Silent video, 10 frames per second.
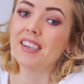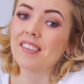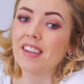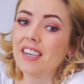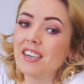I
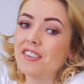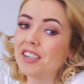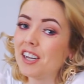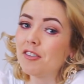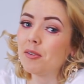decided to
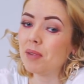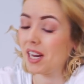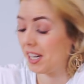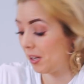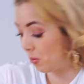give him
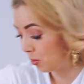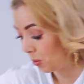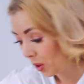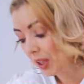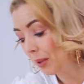a
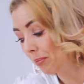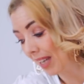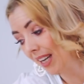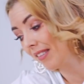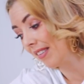really big